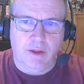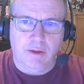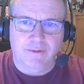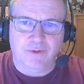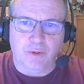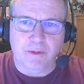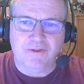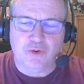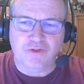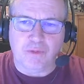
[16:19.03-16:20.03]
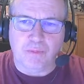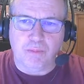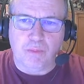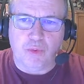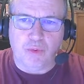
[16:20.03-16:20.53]
So ability scores are
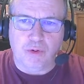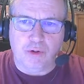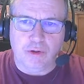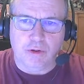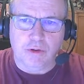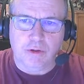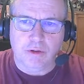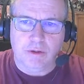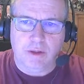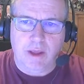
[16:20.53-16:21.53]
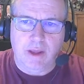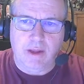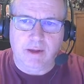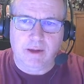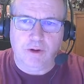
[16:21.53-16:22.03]
more a
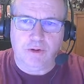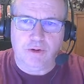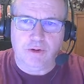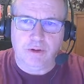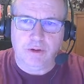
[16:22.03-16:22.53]
character